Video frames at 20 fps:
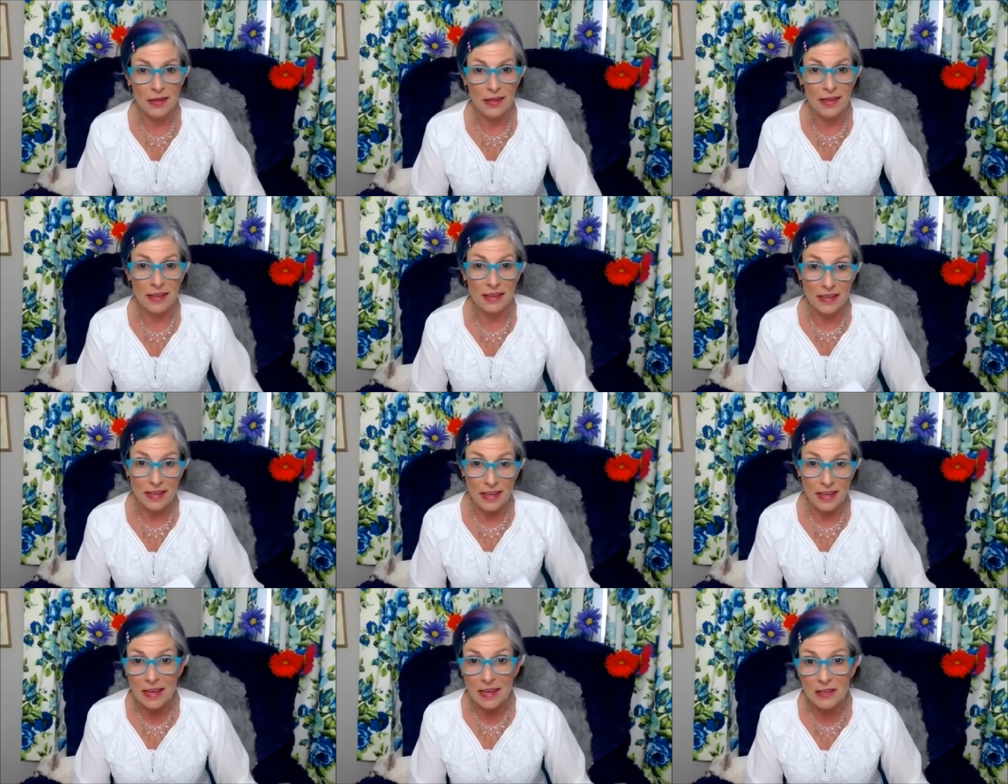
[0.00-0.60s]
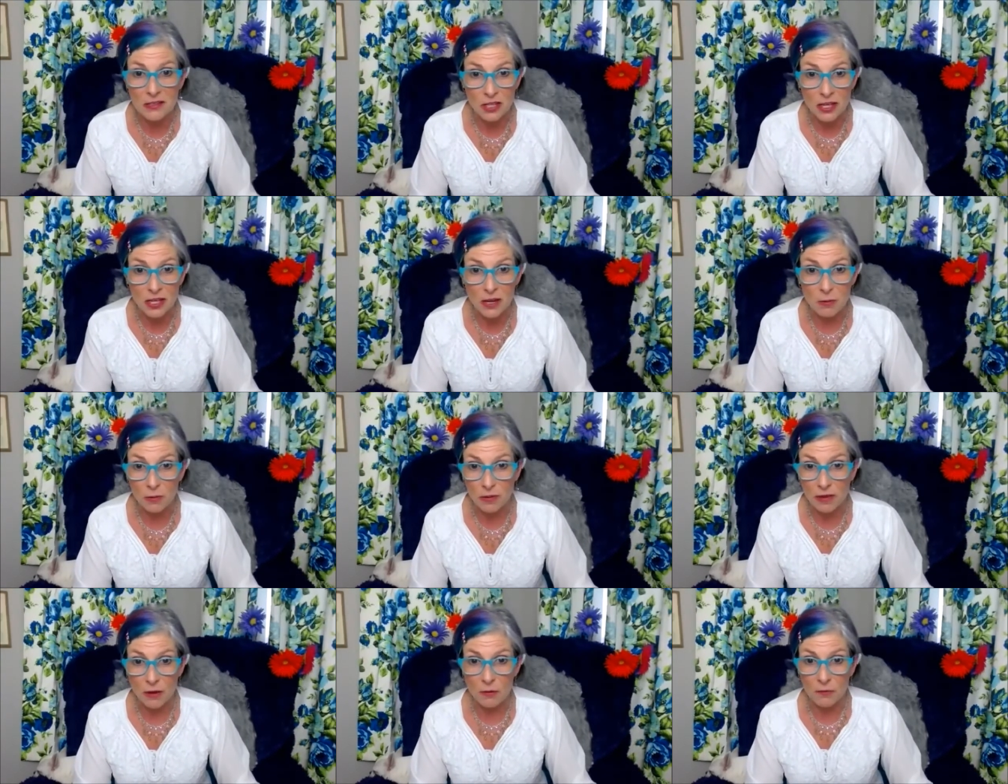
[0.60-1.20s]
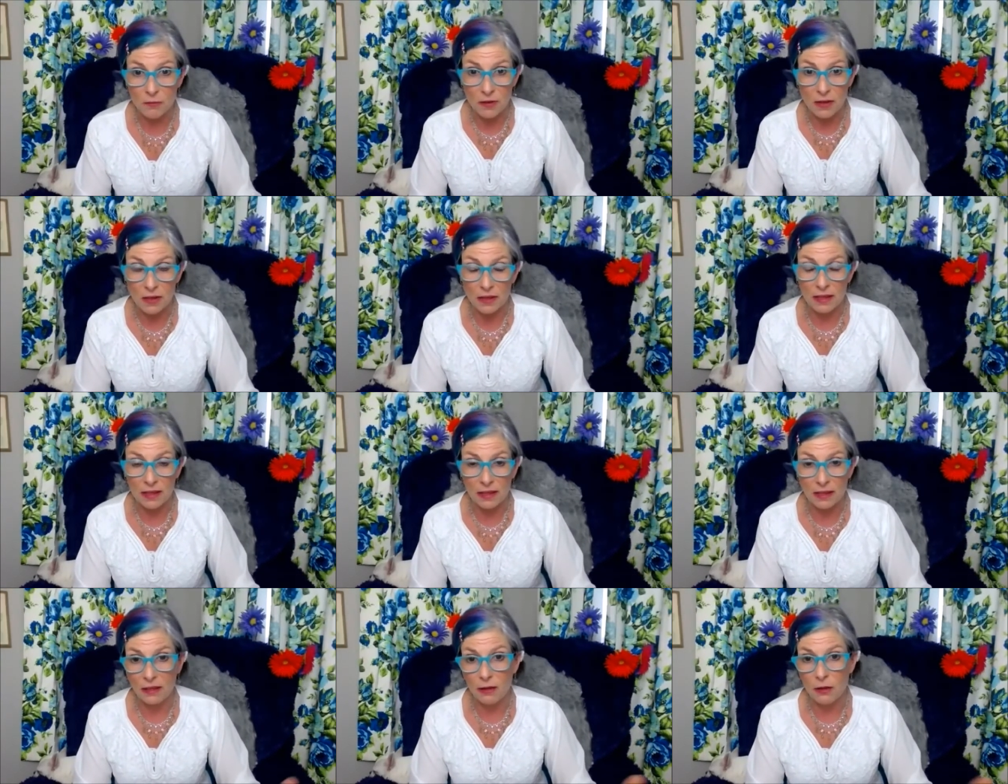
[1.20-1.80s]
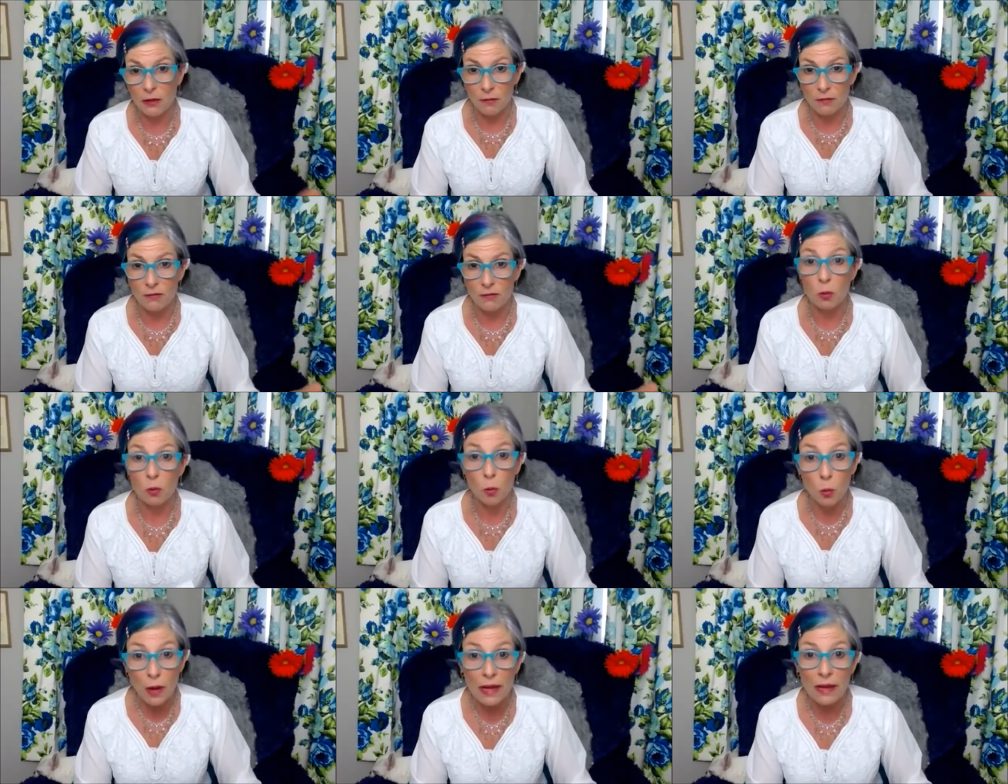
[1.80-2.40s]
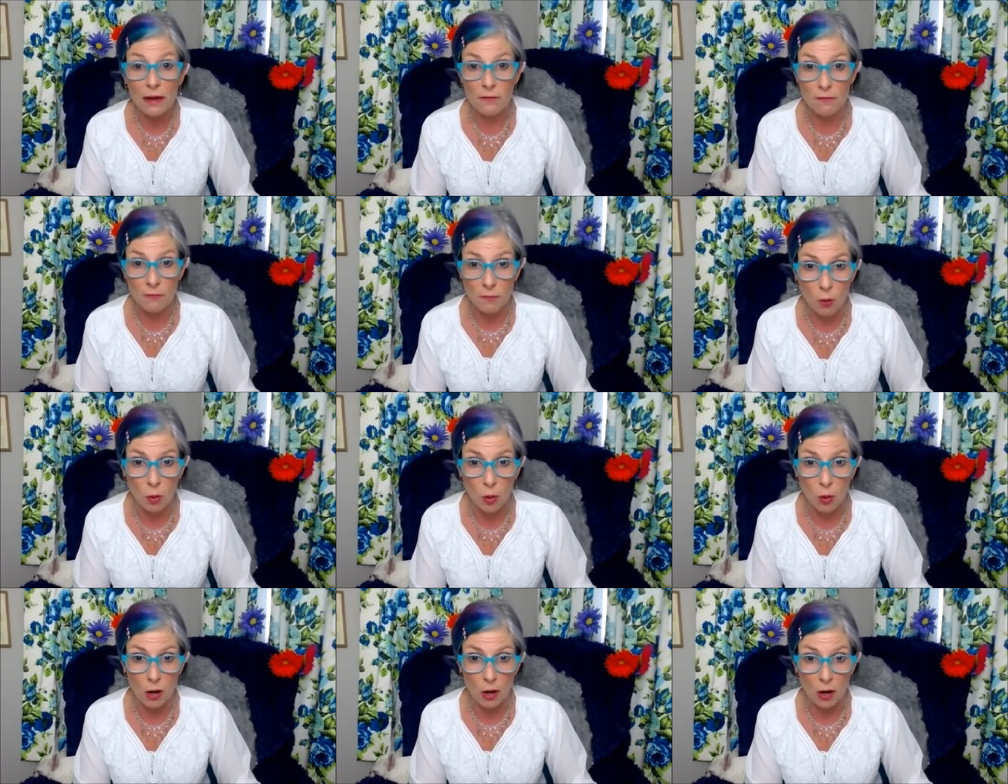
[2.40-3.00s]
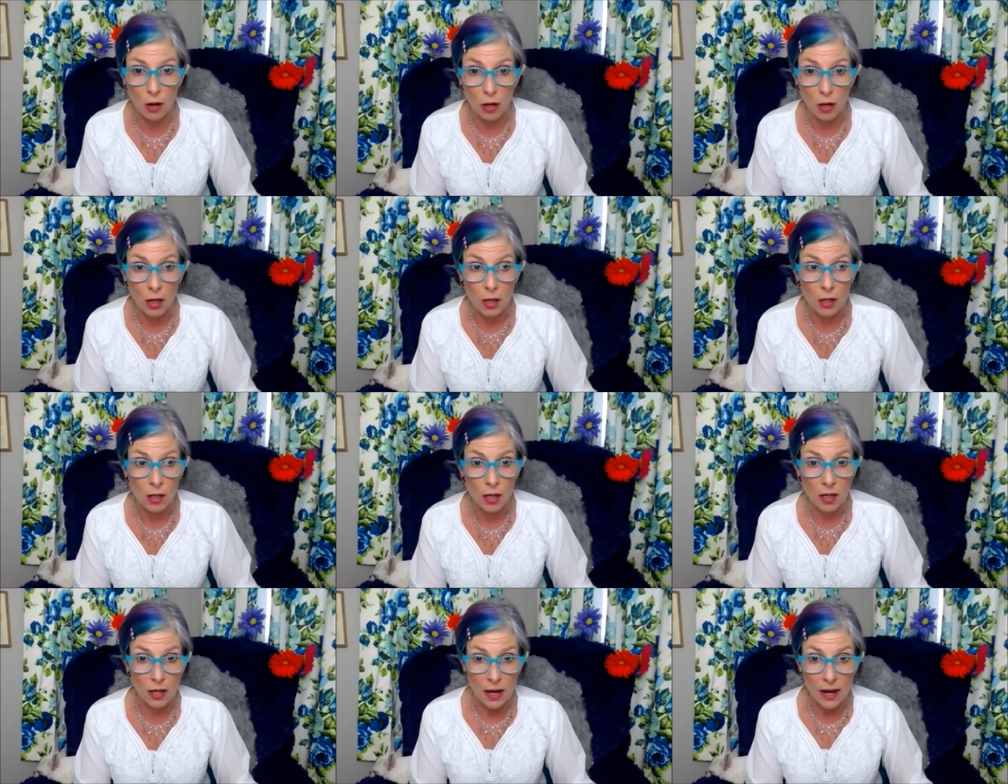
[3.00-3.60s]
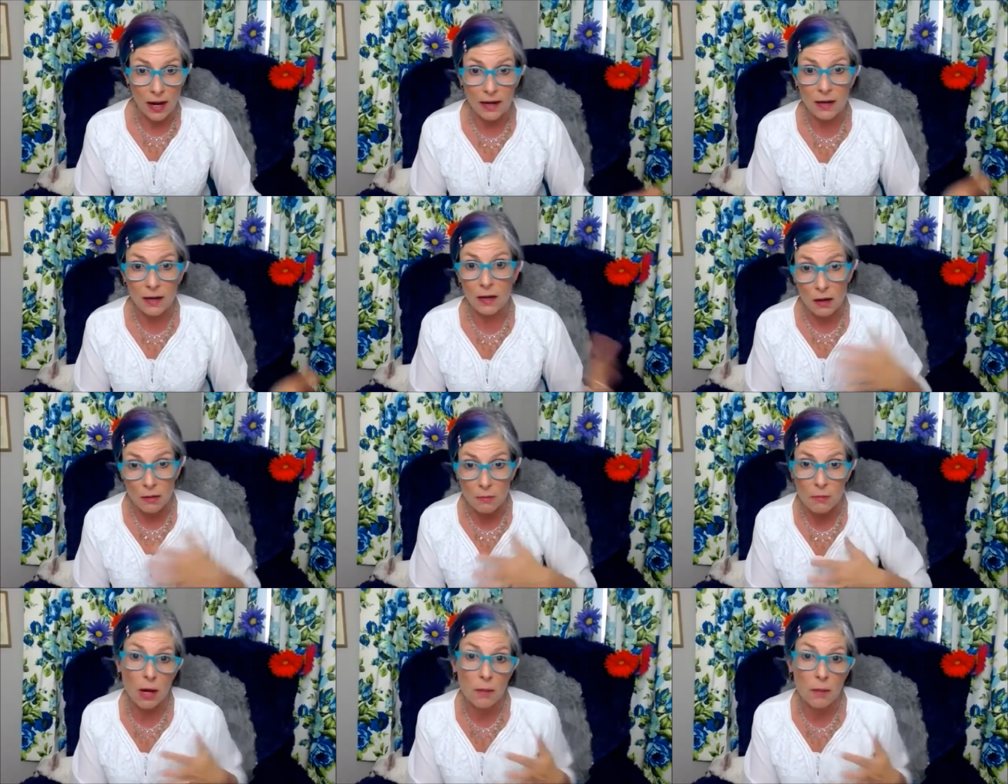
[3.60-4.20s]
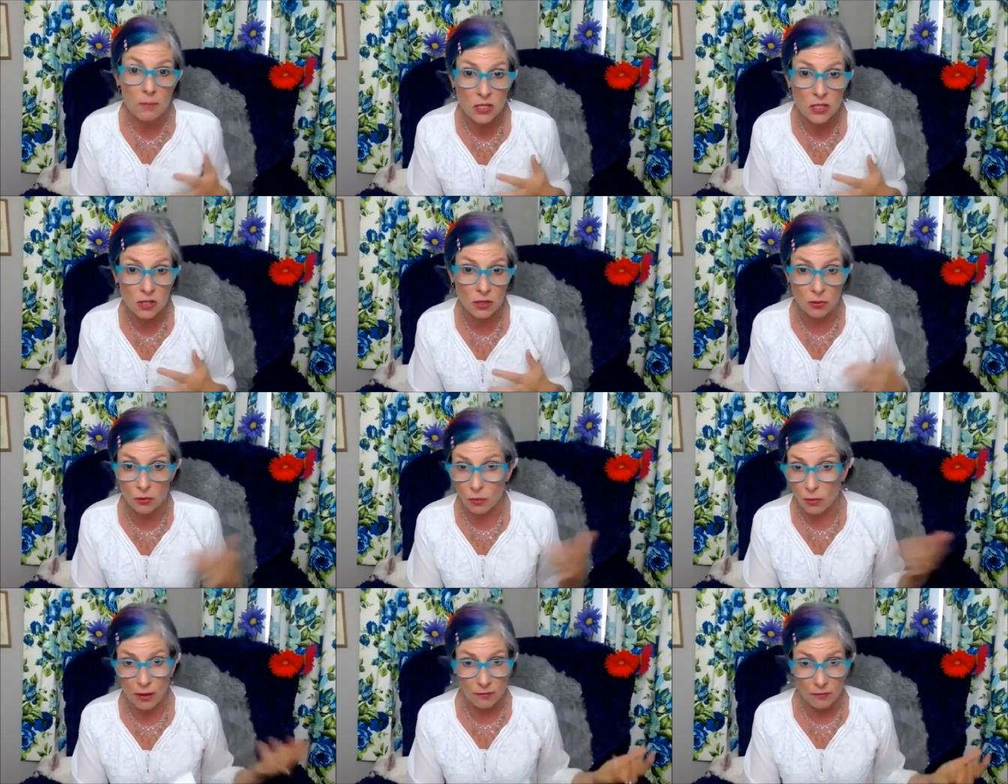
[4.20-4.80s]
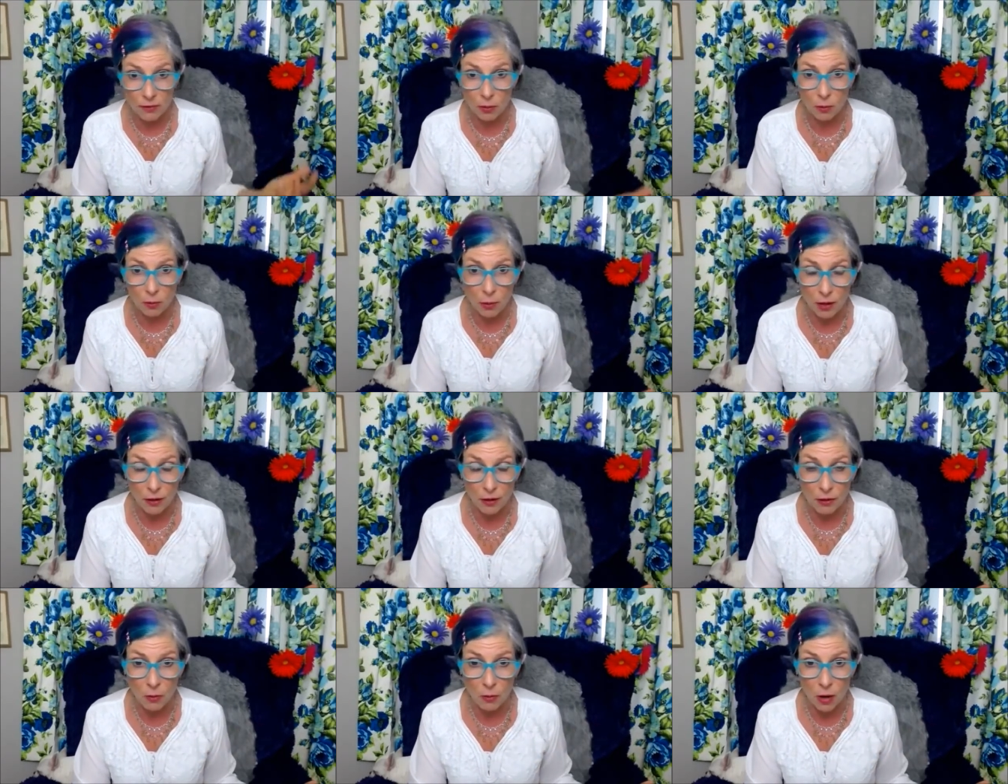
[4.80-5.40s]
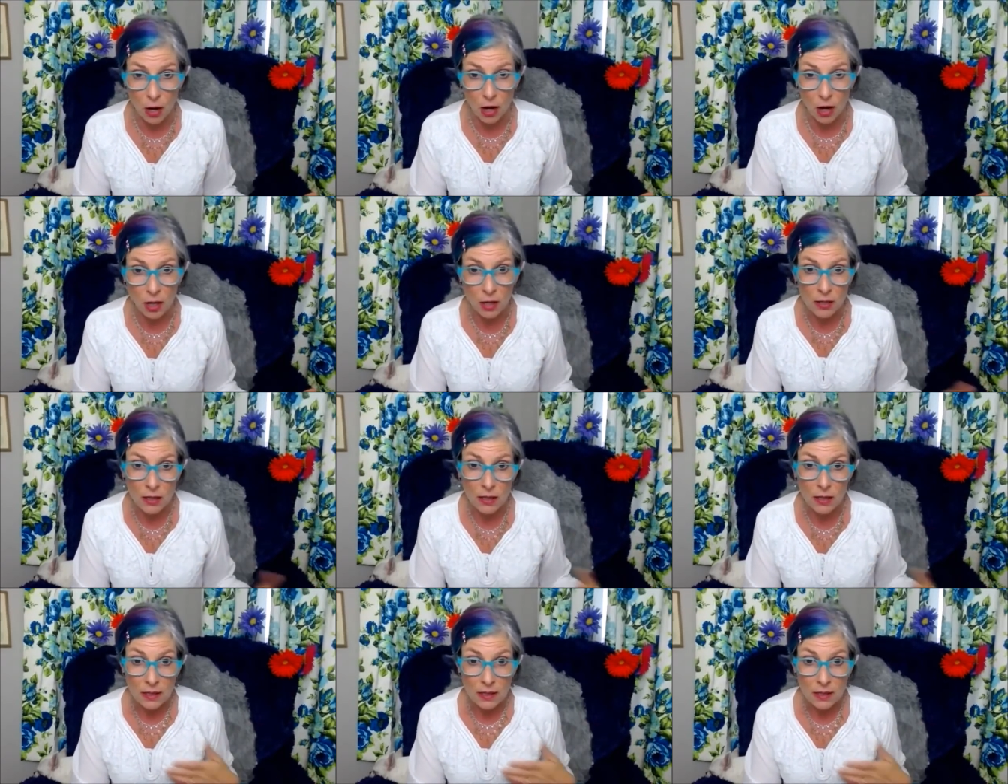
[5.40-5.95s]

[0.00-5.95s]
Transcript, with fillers: engaging without feeling like you have to wait for a guy to come up to you everywhere you are